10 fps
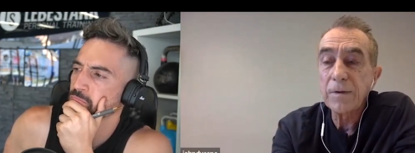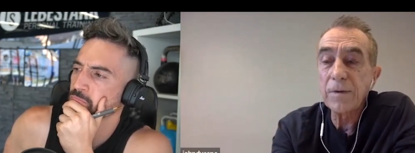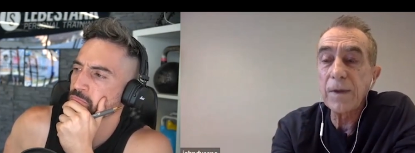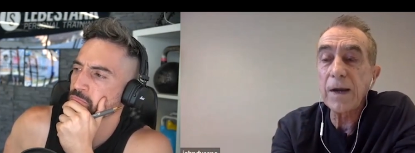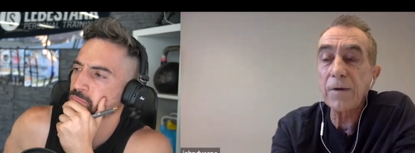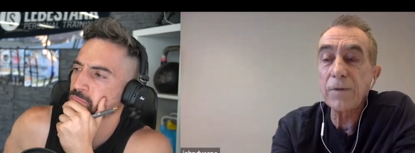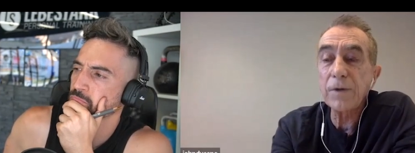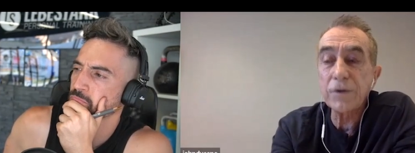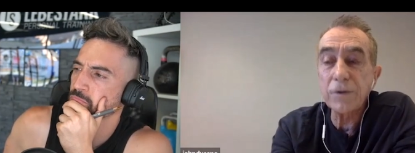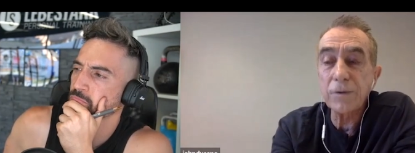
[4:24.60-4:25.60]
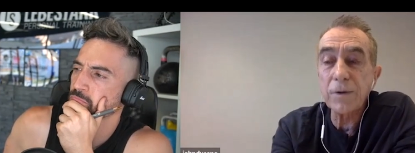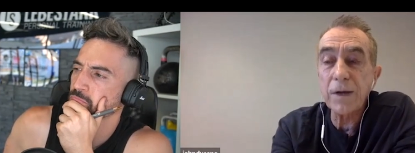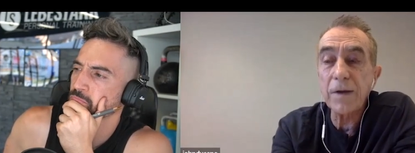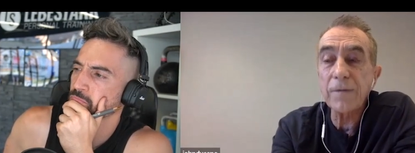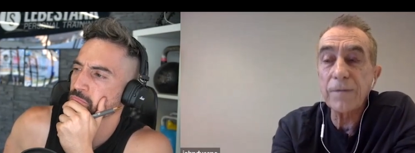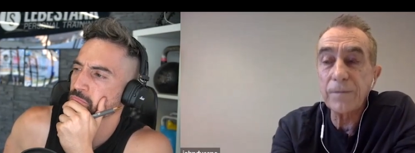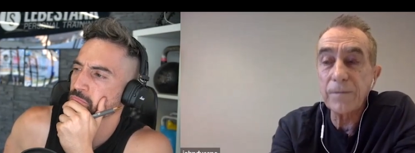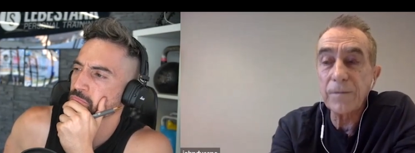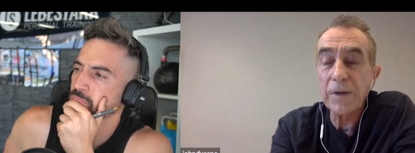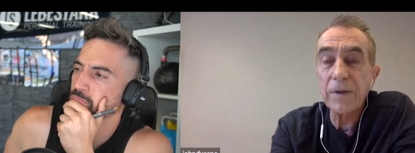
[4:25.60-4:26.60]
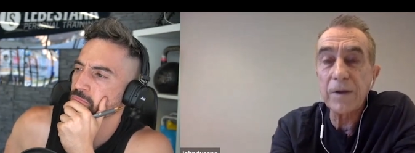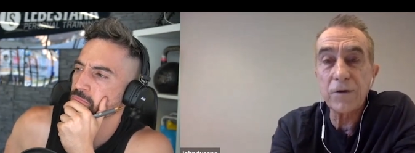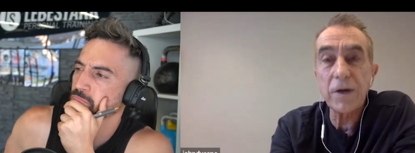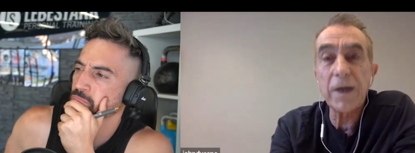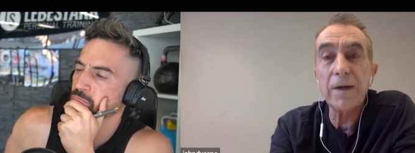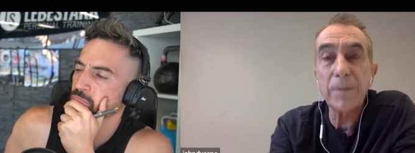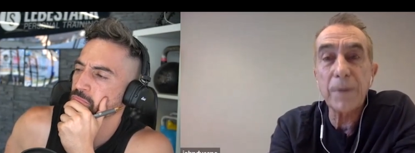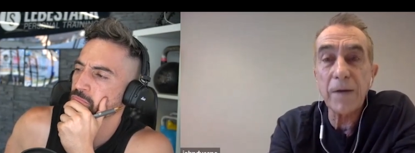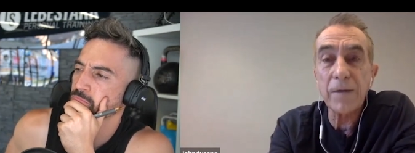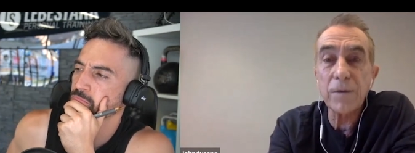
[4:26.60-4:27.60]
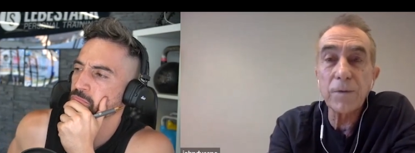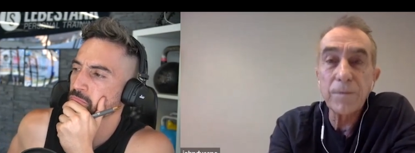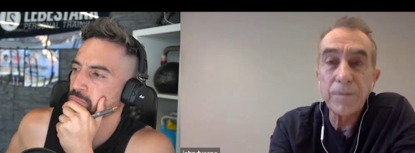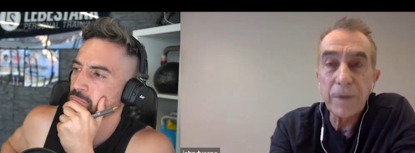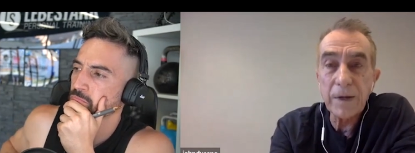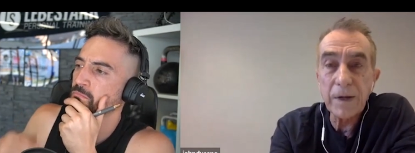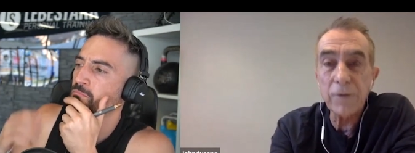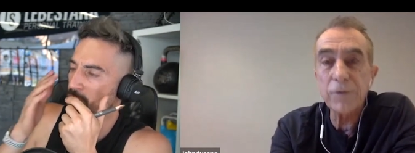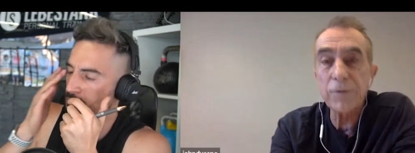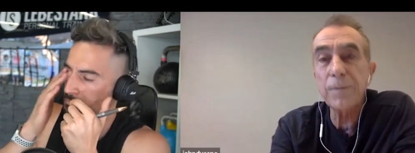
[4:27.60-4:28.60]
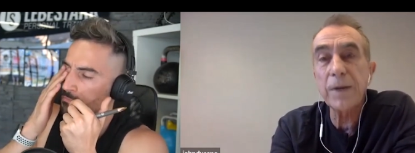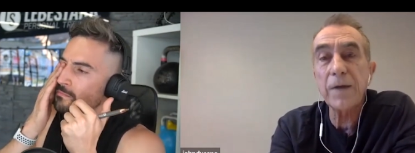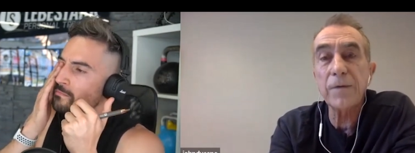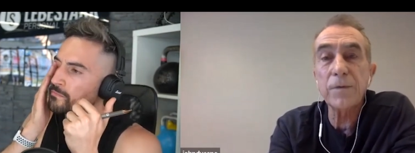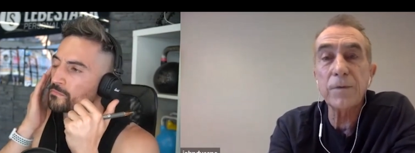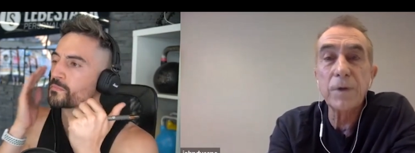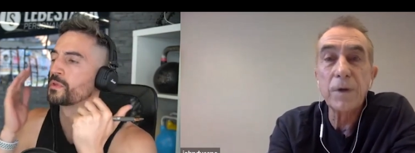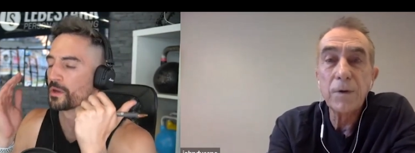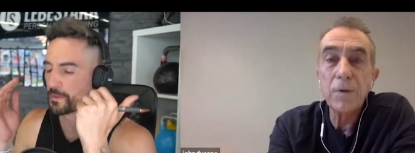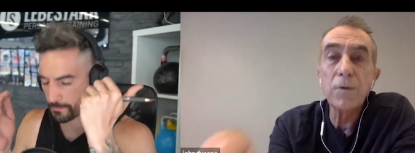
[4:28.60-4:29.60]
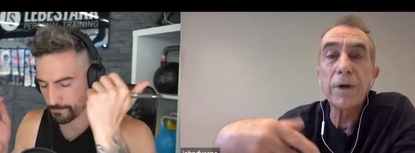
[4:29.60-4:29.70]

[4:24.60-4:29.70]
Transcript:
Speaker 1: their original love, the trainer Pavel, coach mm-hmm. Pavel, yeah. or